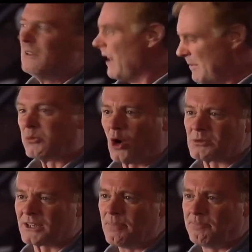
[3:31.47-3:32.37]
Him who
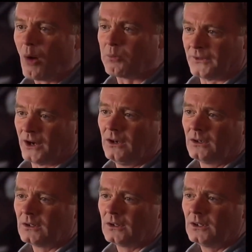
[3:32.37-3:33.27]
comes in the pub with you?
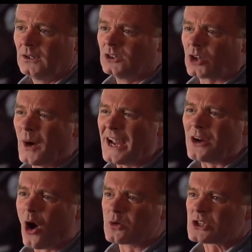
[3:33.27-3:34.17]
So he
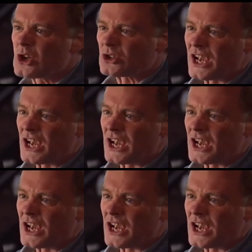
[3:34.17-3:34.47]
knows, does